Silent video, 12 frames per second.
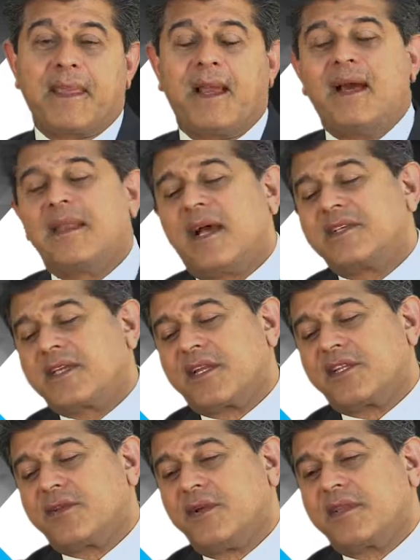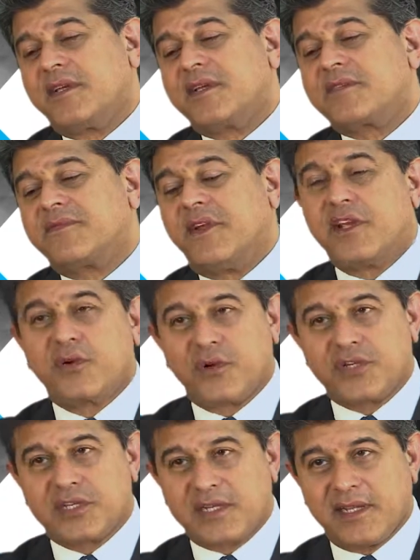And I started doing this very
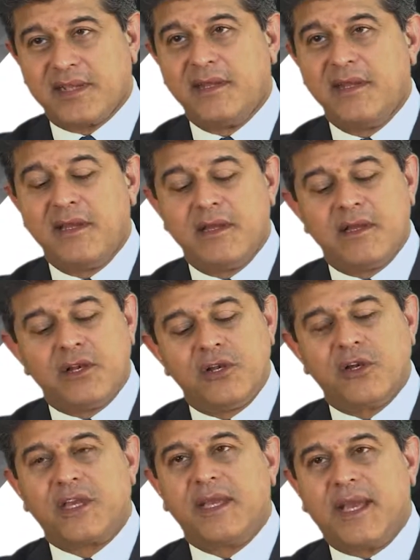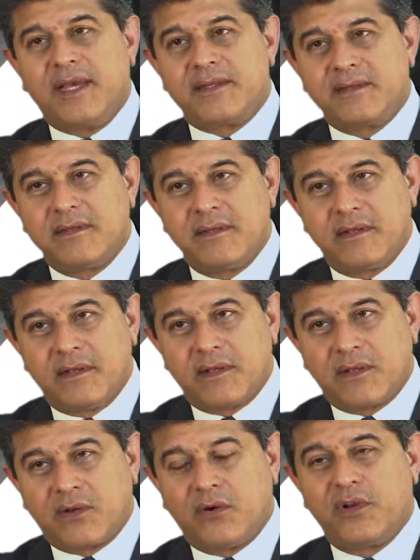cautiously, looking at
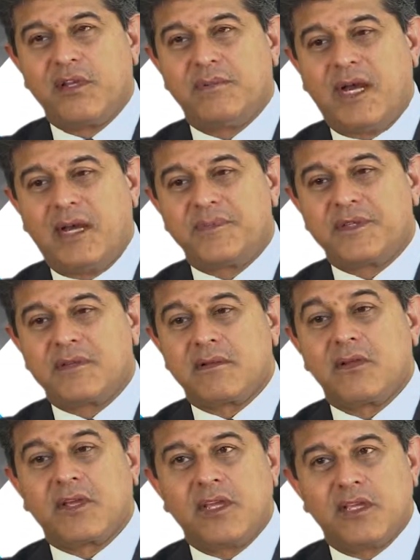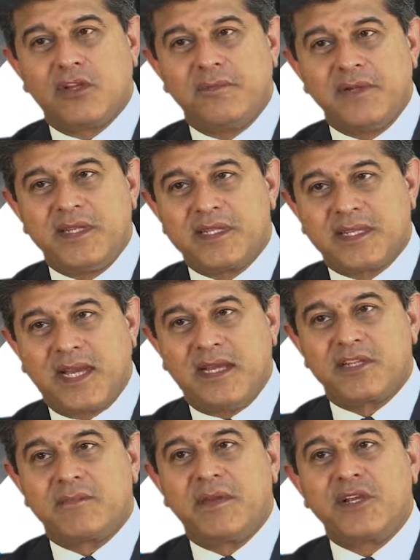corneal maps, looking at the OPD scan
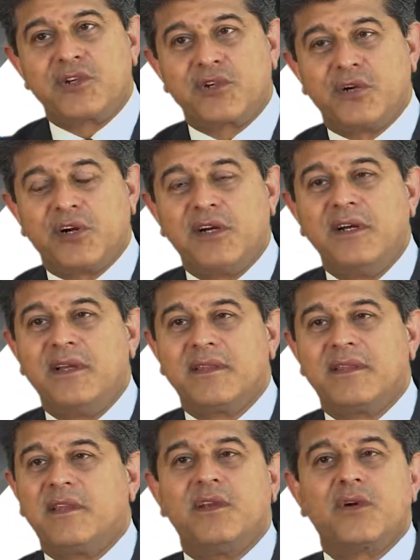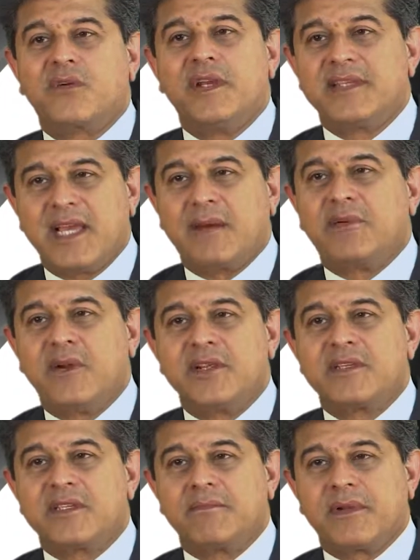to make sure there are no crazy
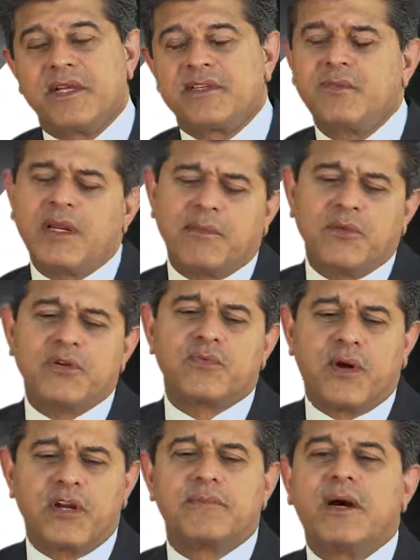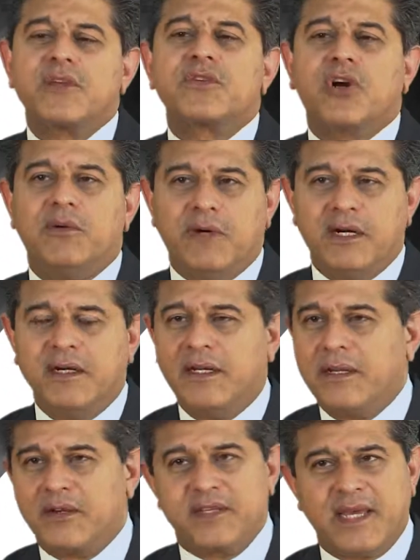aberrations in place. The one I'm most worried about is coma,
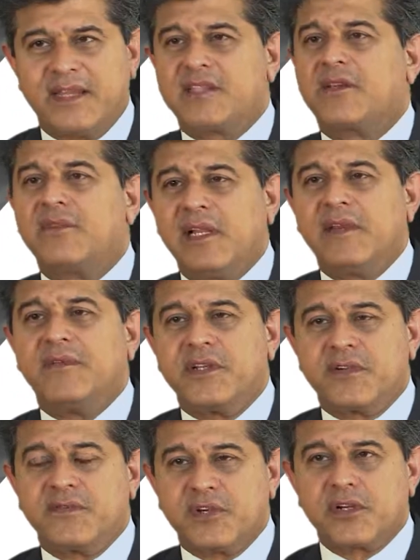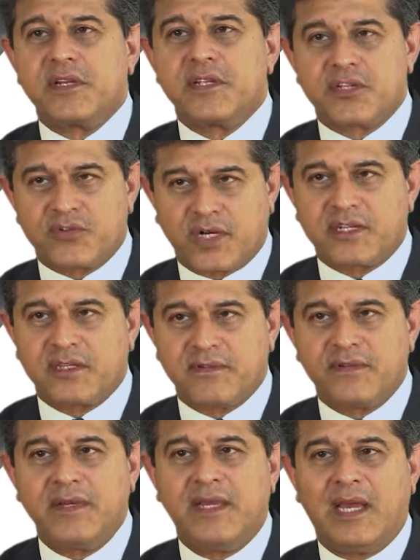because that is a really visually destructive
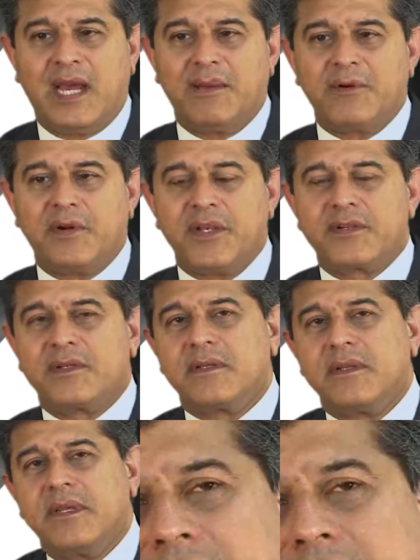aberration.